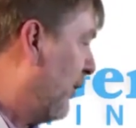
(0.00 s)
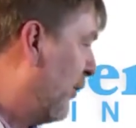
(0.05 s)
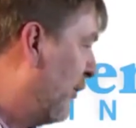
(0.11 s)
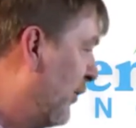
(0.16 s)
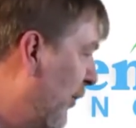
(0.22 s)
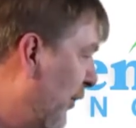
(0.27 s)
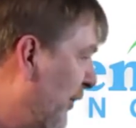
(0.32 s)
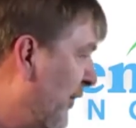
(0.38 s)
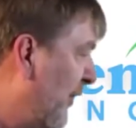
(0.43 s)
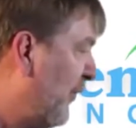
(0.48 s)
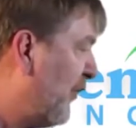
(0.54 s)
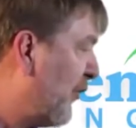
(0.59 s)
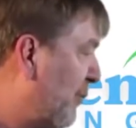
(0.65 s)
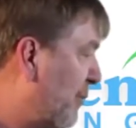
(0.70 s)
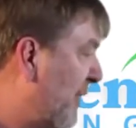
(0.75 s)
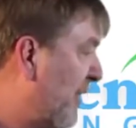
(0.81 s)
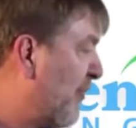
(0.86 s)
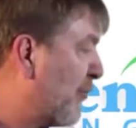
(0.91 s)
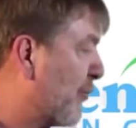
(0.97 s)
Good
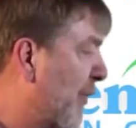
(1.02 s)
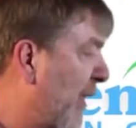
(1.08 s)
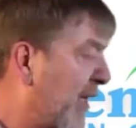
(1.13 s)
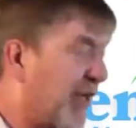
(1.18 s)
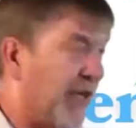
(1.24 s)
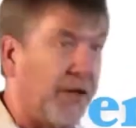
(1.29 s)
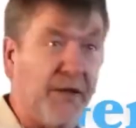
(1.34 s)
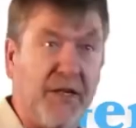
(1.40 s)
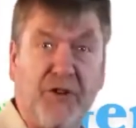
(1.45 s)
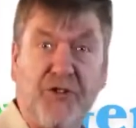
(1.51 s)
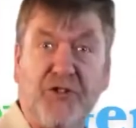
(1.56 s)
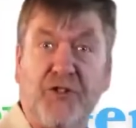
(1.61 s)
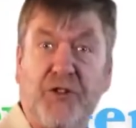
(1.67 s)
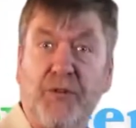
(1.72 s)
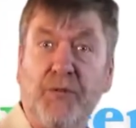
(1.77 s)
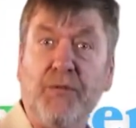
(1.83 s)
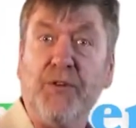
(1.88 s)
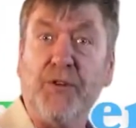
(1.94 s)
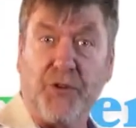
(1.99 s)
speech
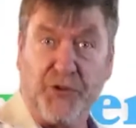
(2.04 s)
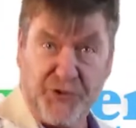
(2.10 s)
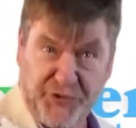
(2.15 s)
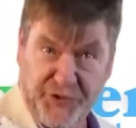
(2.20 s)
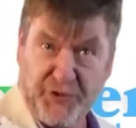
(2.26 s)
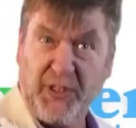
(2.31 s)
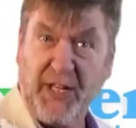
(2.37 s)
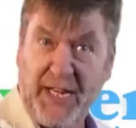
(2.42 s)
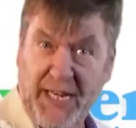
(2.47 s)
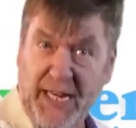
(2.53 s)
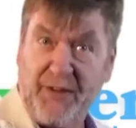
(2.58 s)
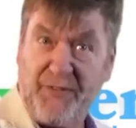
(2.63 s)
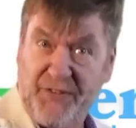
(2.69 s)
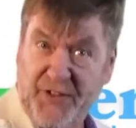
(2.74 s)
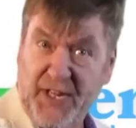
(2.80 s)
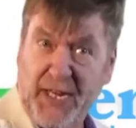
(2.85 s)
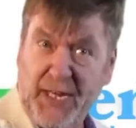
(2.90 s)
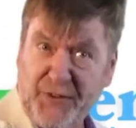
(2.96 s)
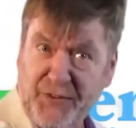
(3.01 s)
recognition, you'll still have
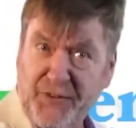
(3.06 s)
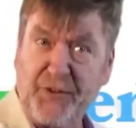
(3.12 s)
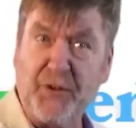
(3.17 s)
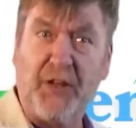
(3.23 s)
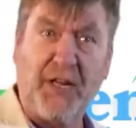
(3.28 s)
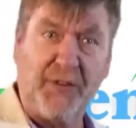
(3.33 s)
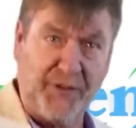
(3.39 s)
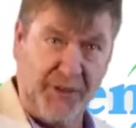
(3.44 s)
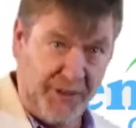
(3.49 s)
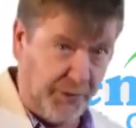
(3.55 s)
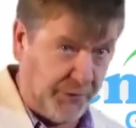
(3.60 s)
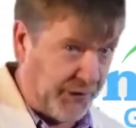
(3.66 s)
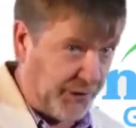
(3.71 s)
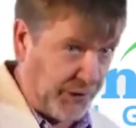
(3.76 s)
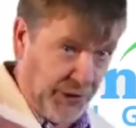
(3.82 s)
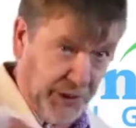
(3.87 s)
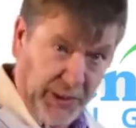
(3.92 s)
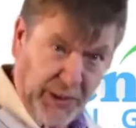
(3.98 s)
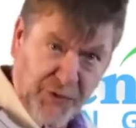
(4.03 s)
that. You'll have a hearing
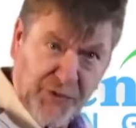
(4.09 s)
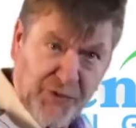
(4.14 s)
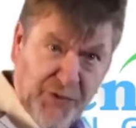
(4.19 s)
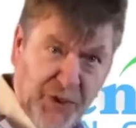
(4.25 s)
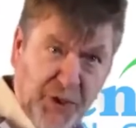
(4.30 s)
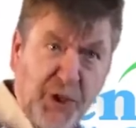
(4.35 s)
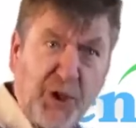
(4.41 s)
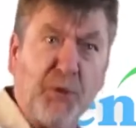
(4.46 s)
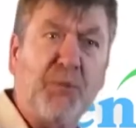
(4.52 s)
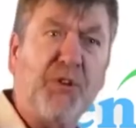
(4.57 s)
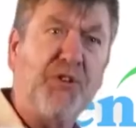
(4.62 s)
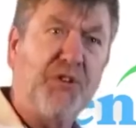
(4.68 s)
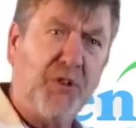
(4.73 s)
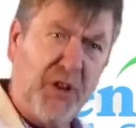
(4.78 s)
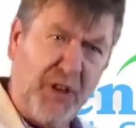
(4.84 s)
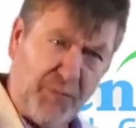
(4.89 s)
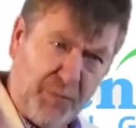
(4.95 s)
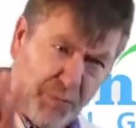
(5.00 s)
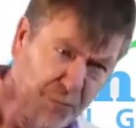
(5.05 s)
loss, but
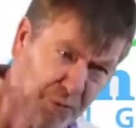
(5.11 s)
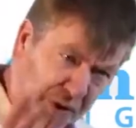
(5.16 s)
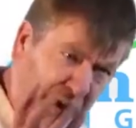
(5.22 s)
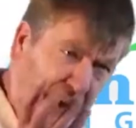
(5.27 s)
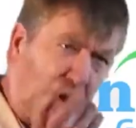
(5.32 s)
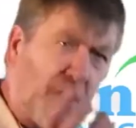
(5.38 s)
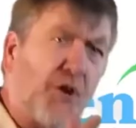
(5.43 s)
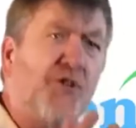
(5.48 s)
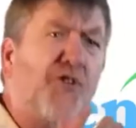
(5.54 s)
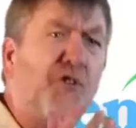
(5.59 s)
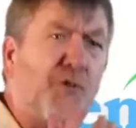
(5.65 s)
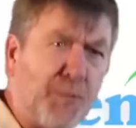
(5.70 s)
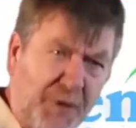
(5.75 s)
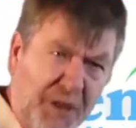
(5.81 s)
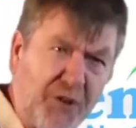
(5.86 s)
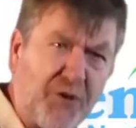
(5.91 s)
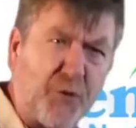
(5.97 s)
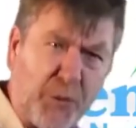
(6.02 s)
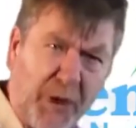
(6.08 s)
you'll have pretty good
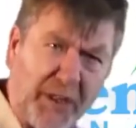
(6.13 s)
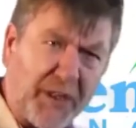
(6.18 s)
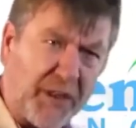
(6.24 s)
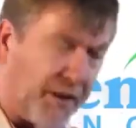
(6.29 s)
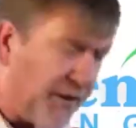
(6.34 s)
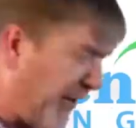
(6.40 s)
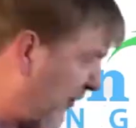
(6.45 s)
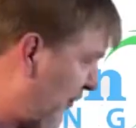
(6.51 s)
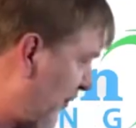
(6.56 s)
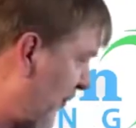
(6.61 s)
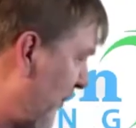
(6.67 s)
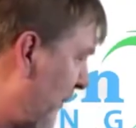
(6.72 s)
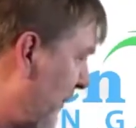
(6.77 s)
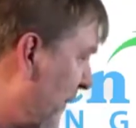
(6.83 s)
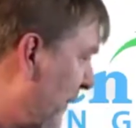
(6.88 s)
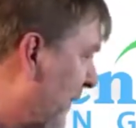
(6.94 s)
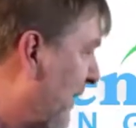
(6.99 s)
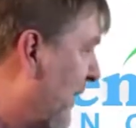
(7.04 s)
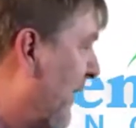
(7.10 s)
speech recognition
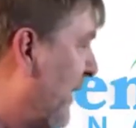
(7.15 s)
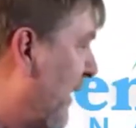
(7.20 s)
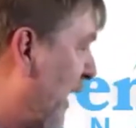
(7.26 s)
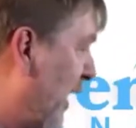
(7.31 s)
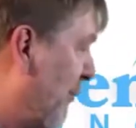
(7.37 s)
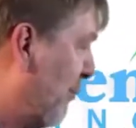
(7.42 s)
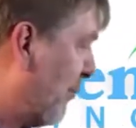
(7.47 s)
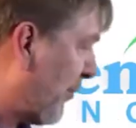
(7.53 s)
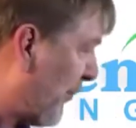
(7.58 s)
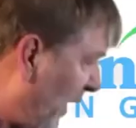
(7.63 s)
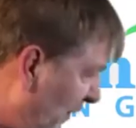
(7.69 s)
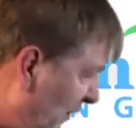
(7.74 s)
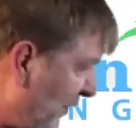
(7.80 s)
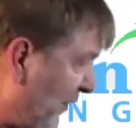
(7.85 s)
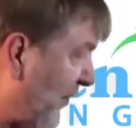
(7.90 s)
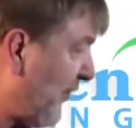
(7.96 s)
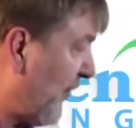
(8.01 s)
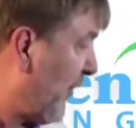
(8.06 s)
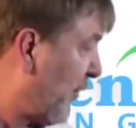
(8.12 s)
and
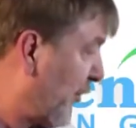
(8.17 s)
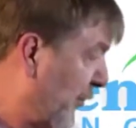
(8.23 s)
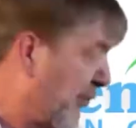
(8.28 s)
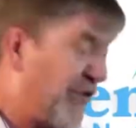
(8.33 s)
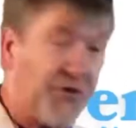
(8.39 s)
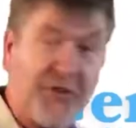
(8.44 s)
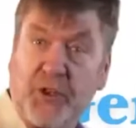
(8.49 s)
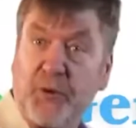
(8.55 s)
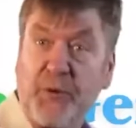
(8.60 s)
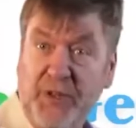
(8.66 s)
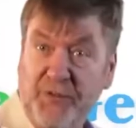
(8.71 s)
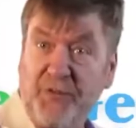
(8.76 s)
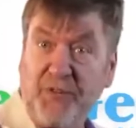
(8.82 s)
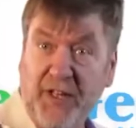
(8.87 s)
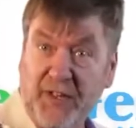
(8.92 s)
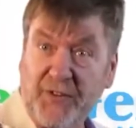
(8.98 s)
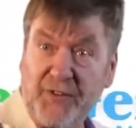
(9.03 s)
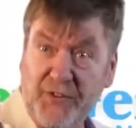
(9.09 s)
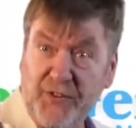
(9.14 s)
present acoustic
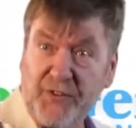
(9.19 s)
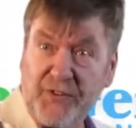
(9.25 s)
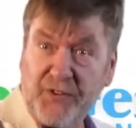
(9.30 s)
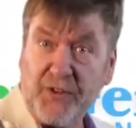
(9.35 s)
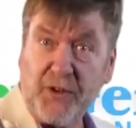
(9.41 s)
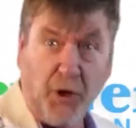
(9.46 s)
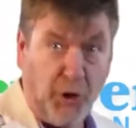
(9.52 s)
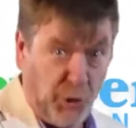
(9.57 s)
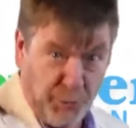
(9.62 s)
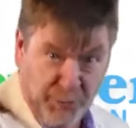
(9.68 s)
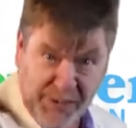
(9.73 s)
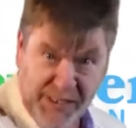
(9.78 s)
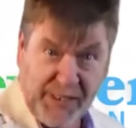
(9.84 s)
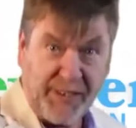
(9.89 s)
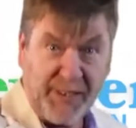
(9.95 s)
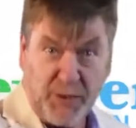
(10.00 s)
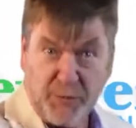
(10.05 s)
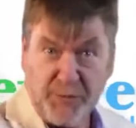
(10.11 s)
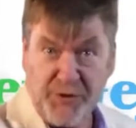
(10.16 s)
reflexes,
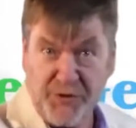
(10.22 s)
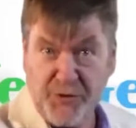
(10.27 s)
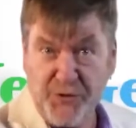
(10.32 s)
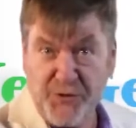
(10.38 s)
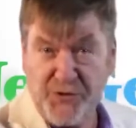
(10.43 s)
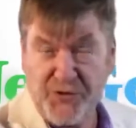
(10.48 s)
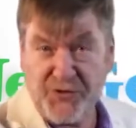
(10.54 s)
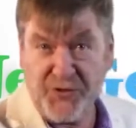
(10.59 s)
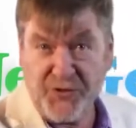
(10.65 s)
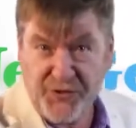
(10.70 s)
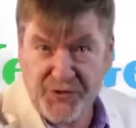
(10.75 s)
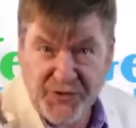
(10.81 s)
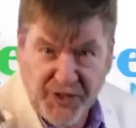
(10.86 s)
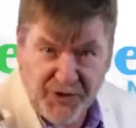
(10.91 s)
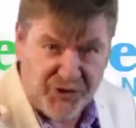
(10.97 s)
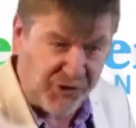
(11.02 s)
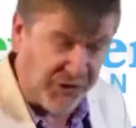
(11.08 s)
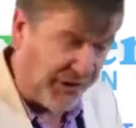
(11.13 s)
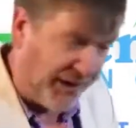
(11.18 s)
albeit at reduced
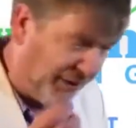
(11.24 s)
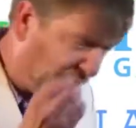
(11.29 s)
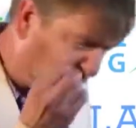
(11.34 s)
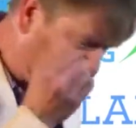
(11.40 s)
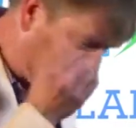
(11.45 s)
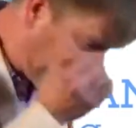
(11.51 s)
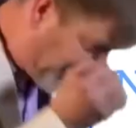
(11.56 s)
sensation levels,